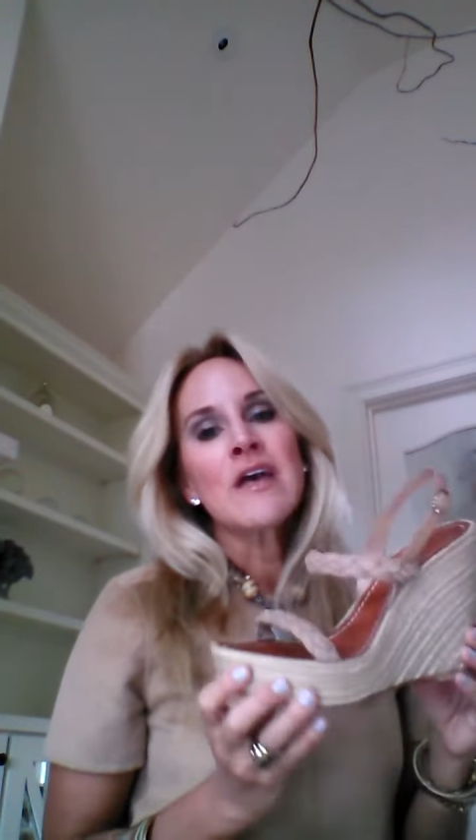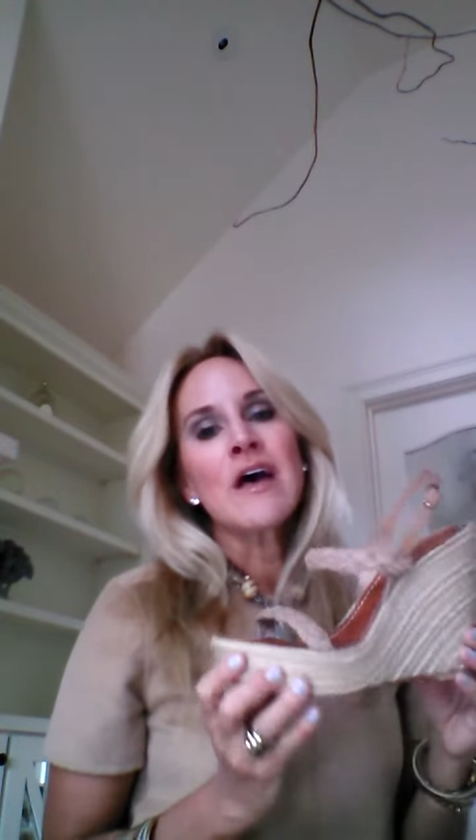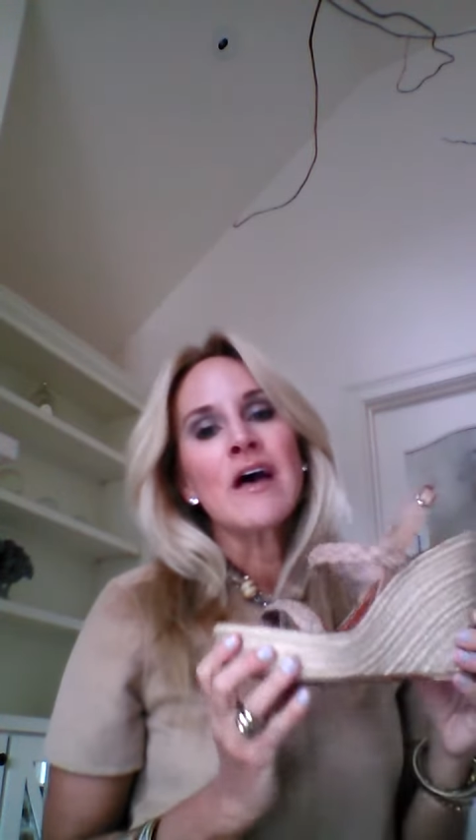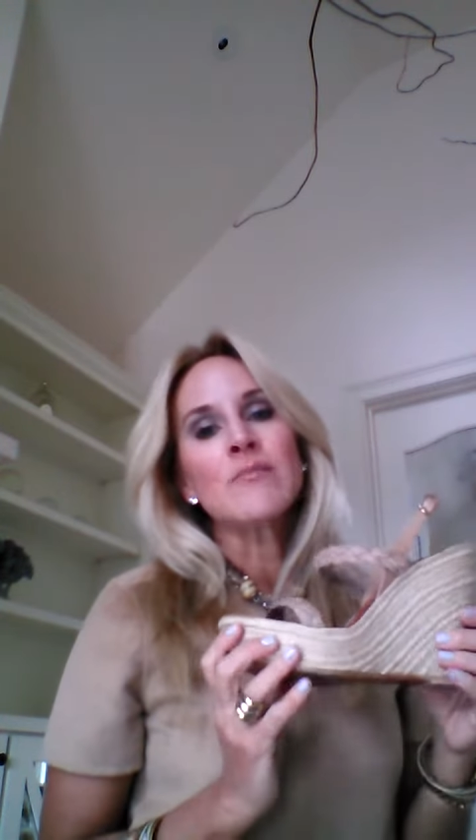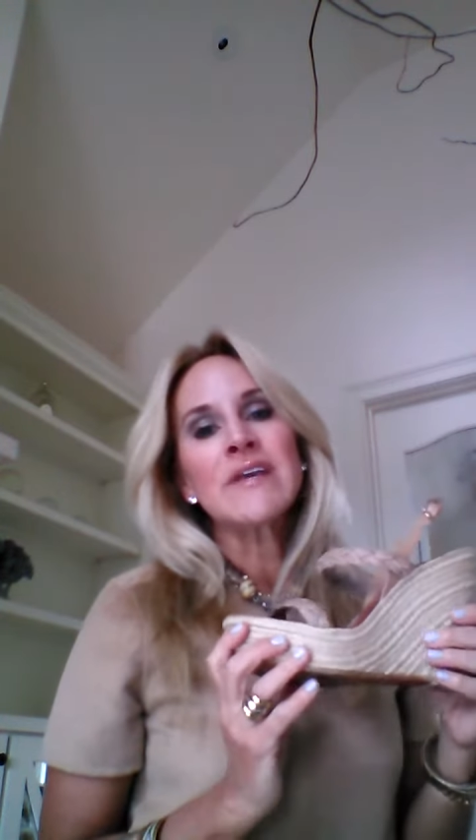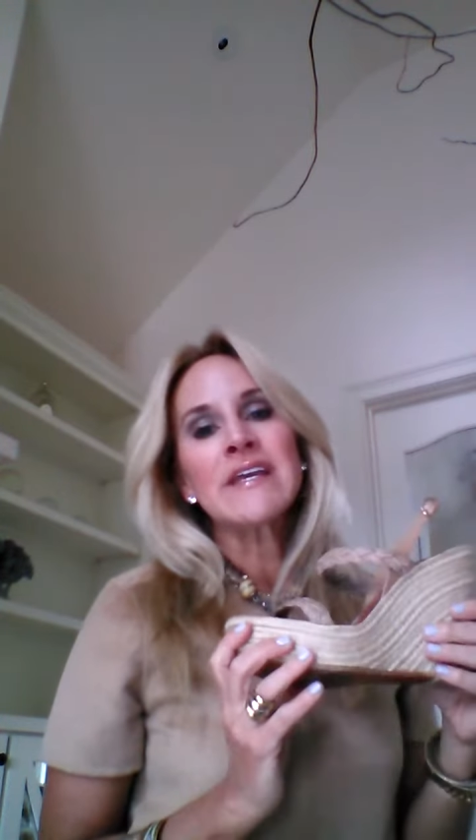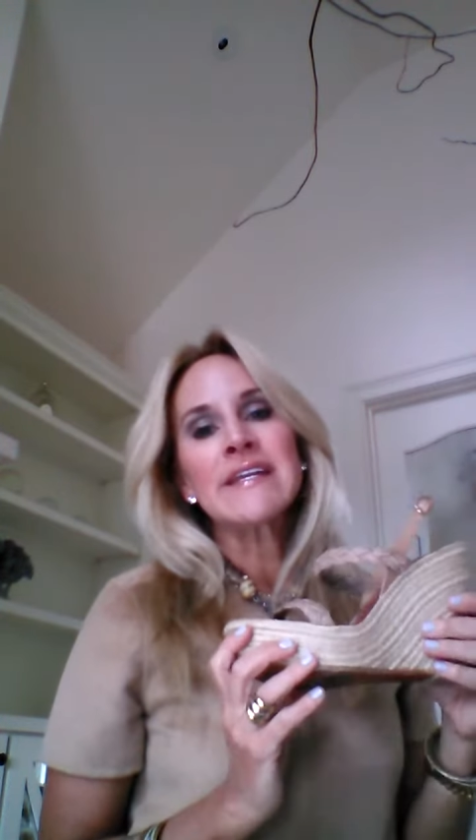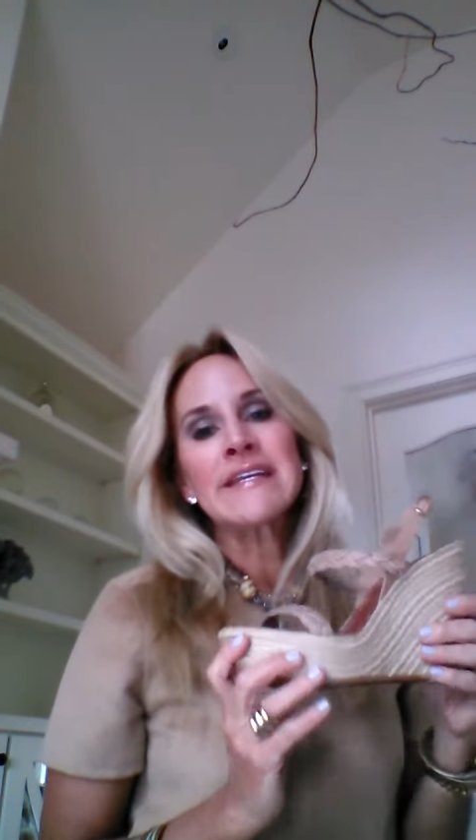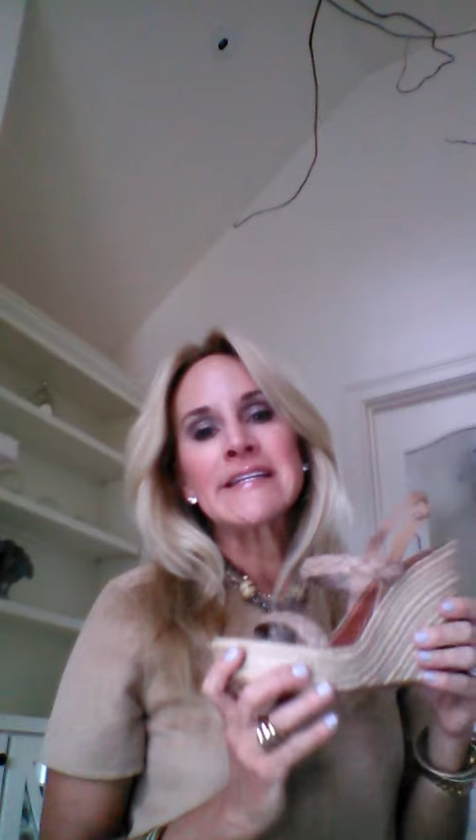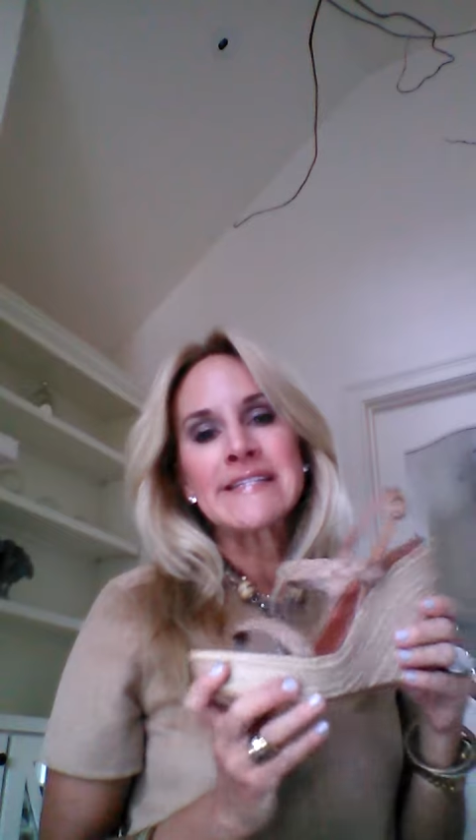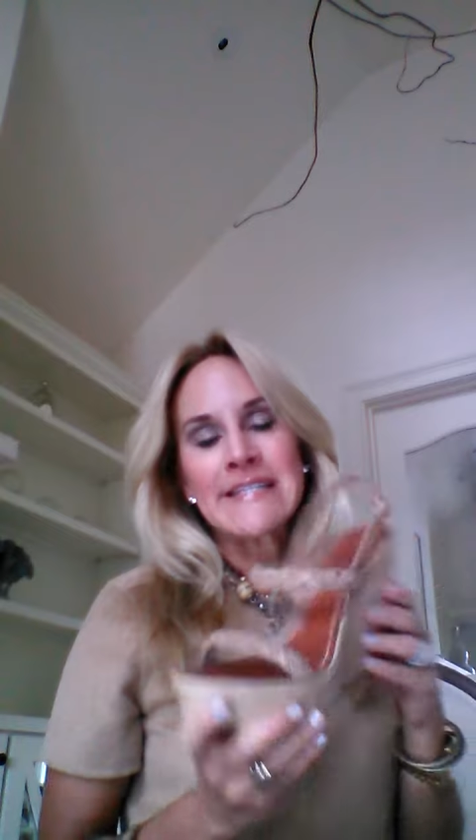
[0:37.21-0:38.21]
Um, it
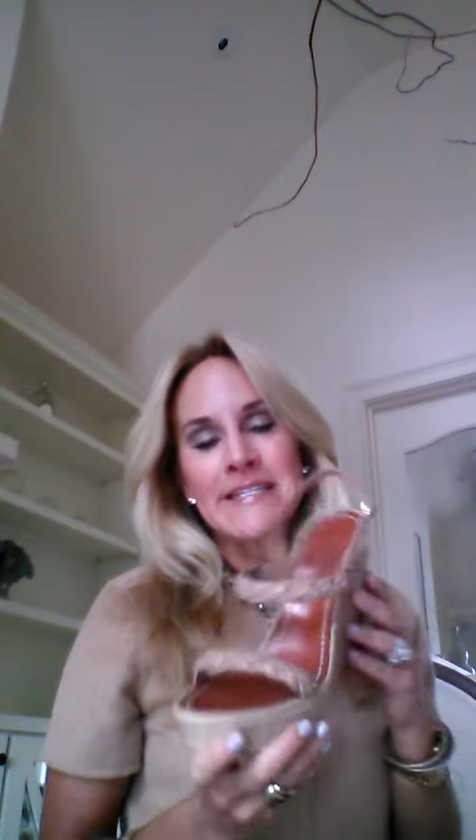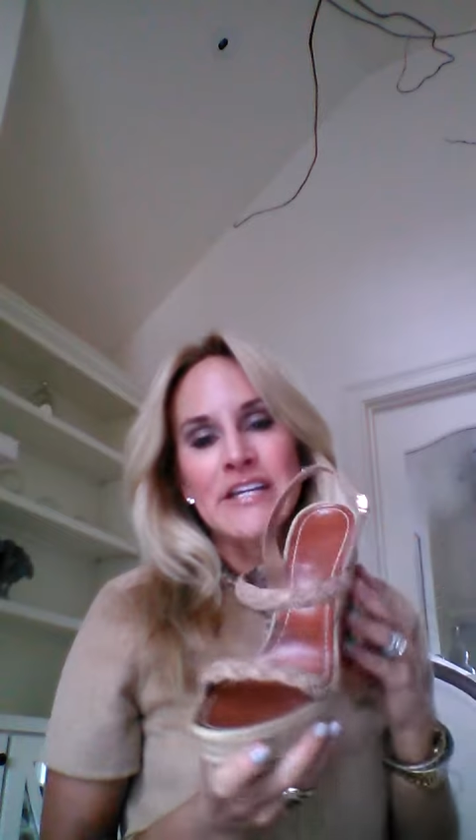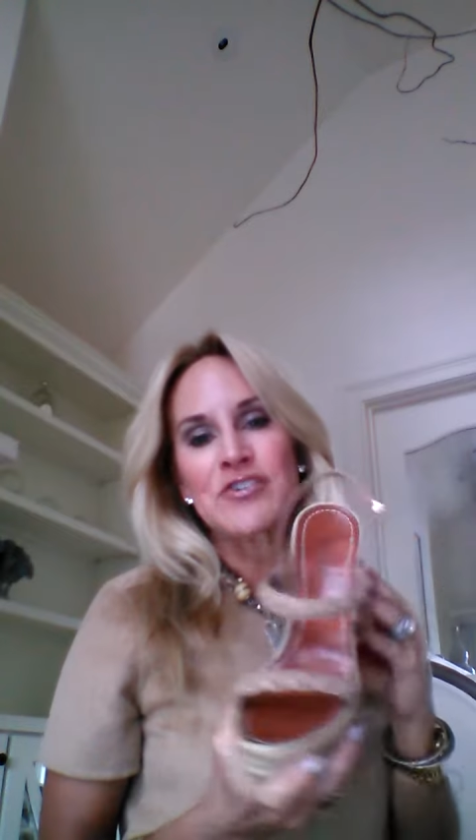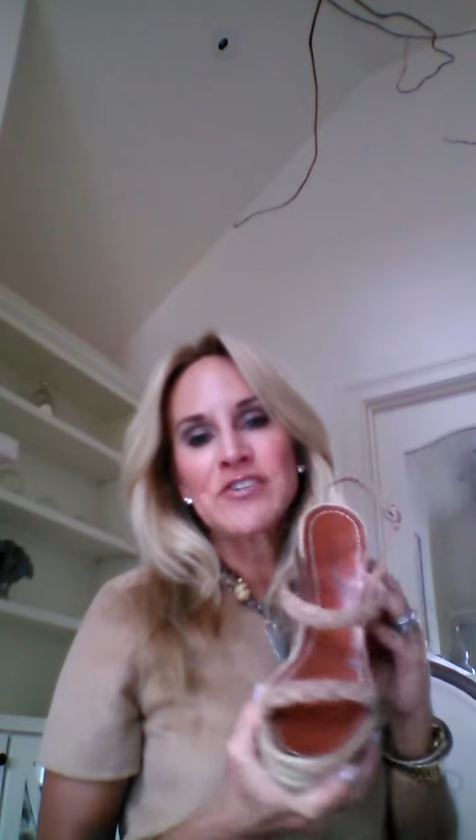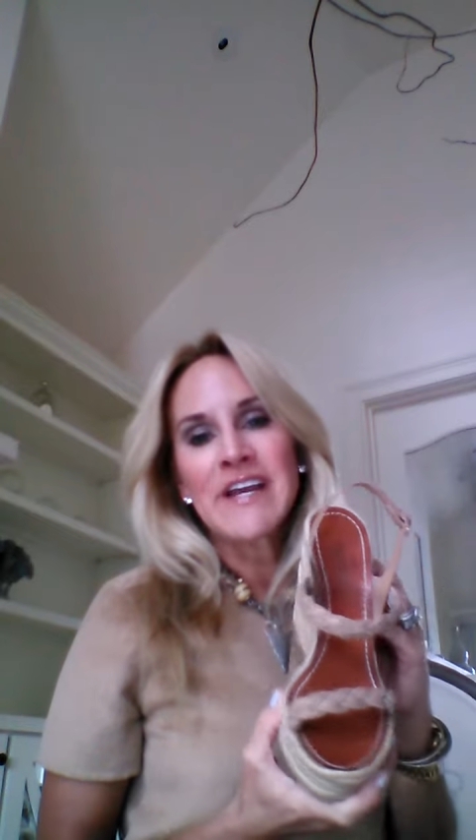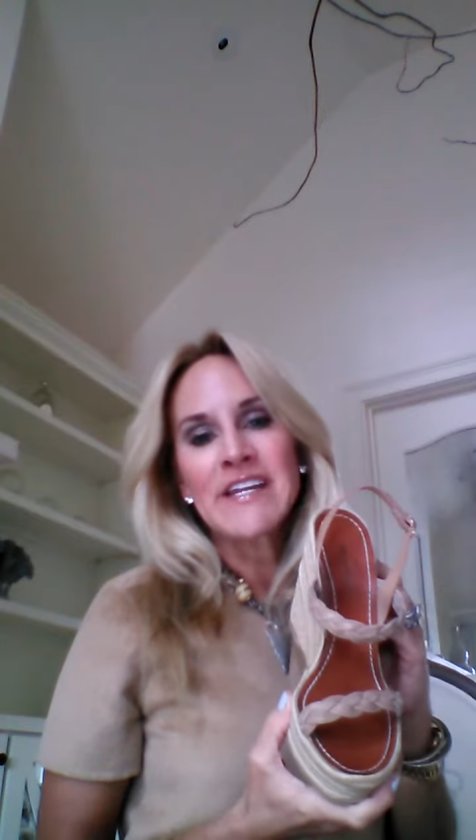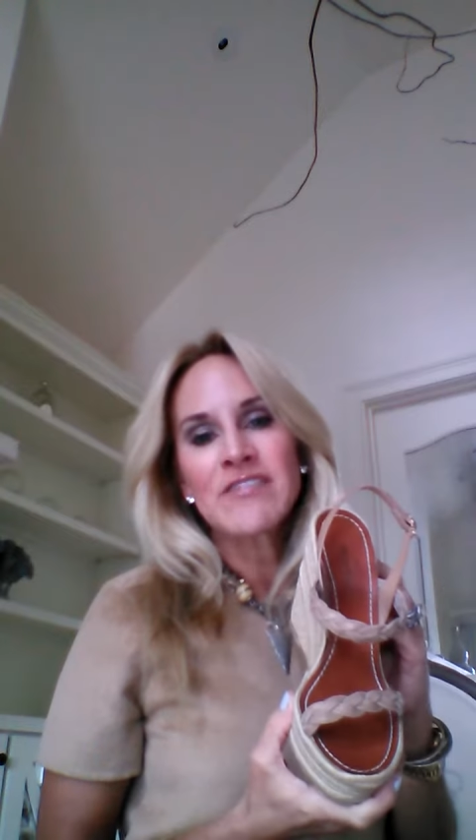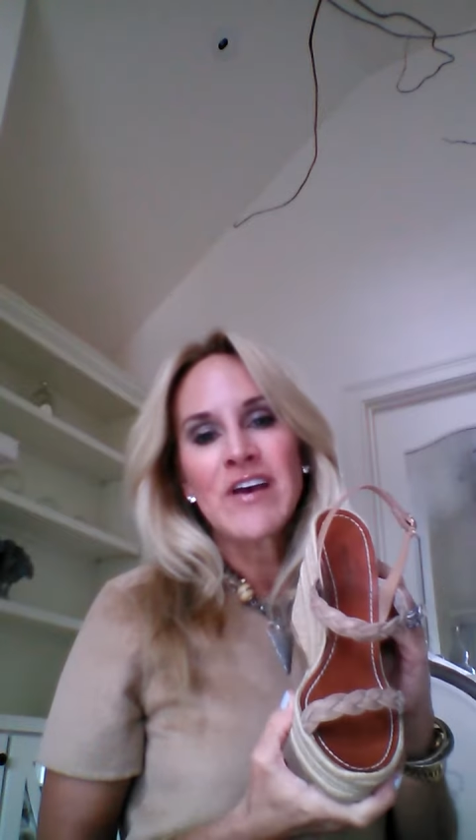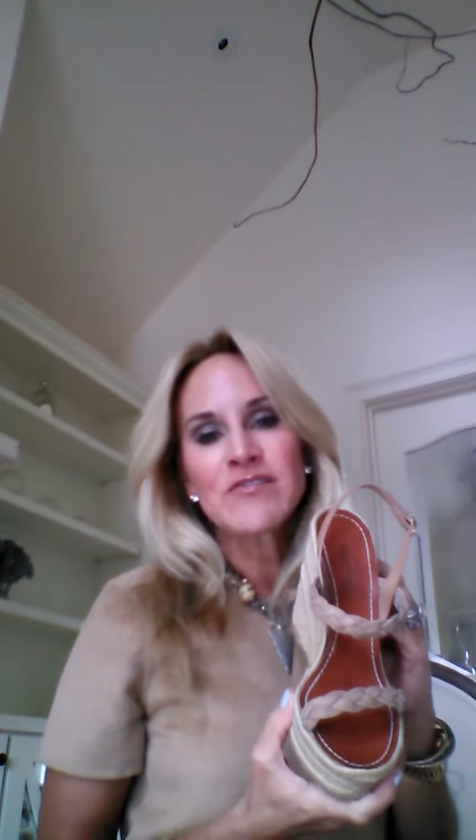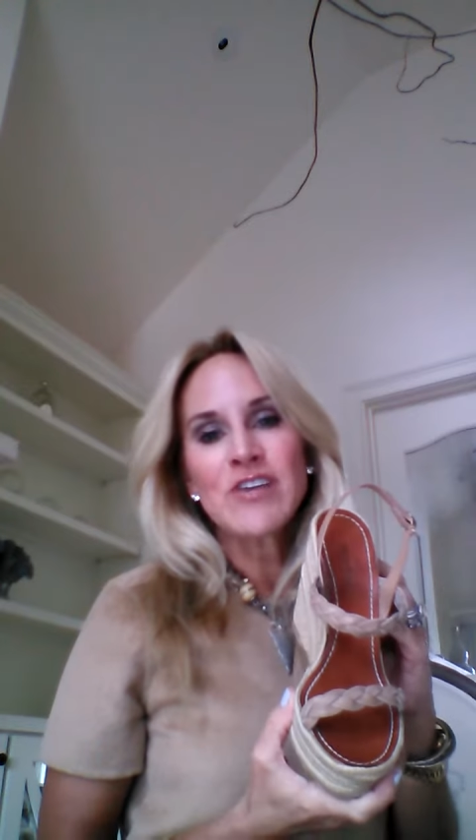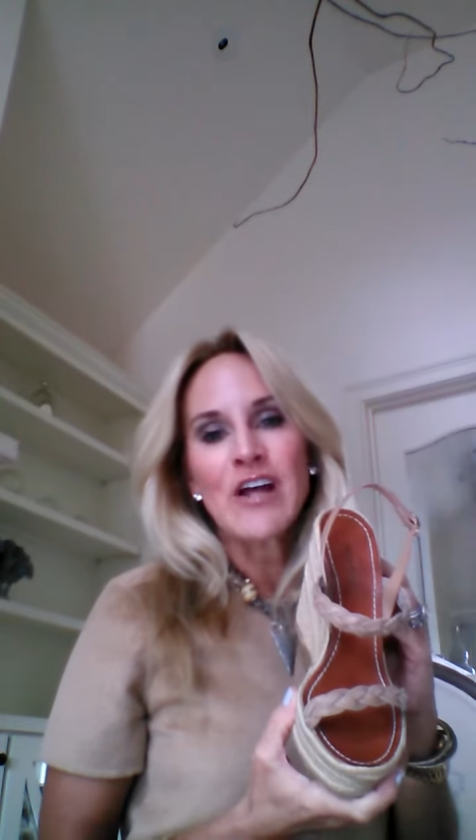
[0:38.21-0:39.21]
is
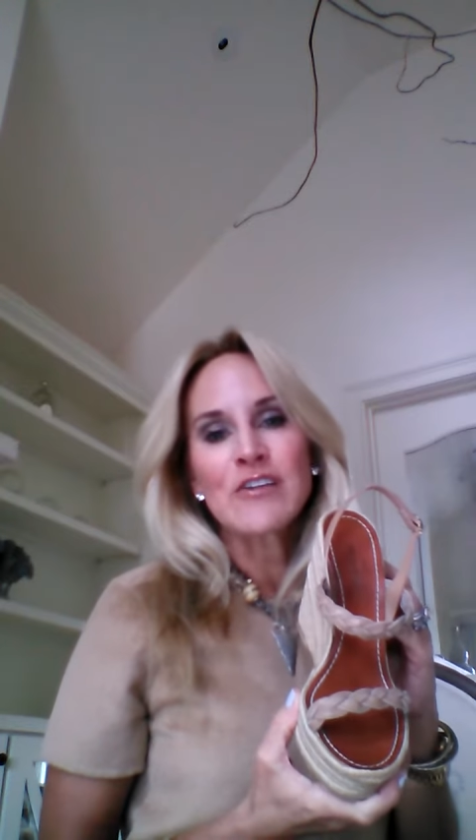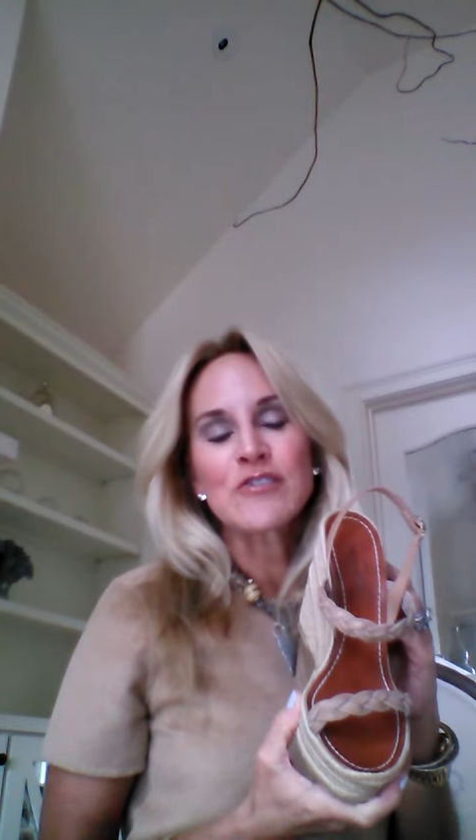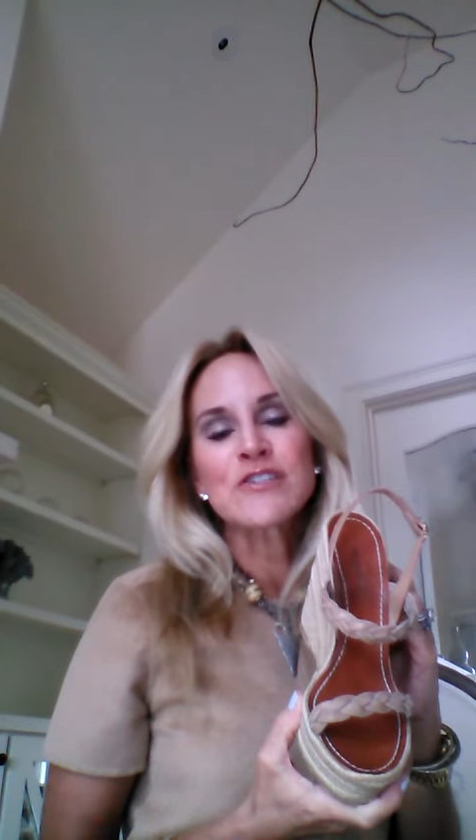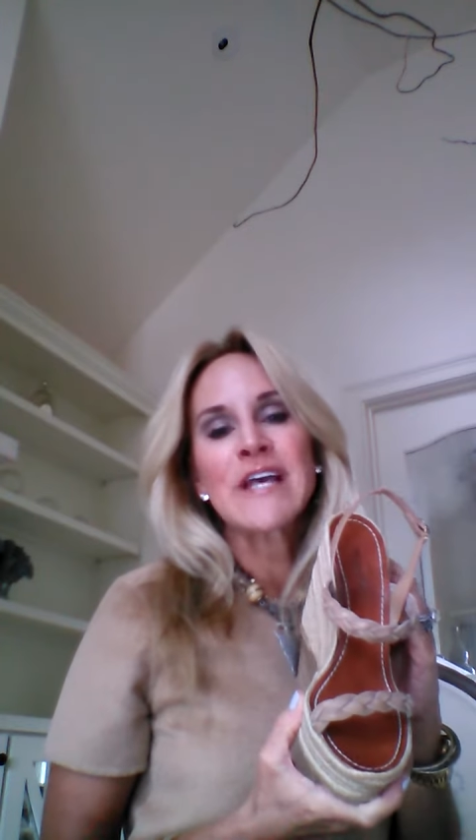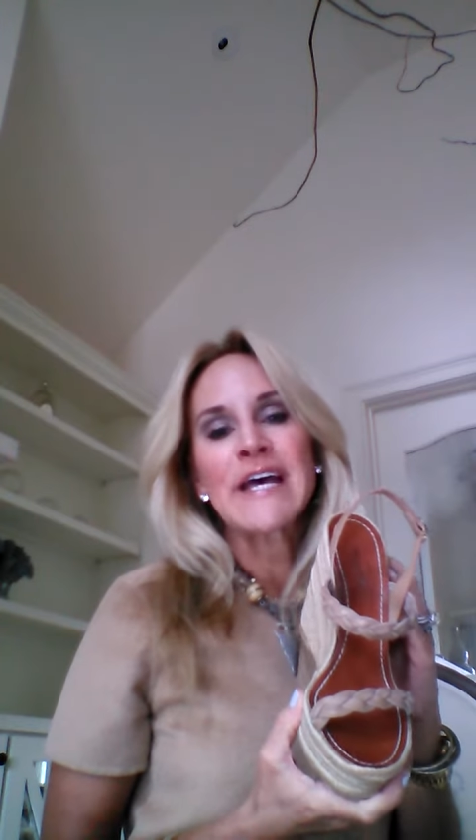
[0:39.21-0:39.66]
$695.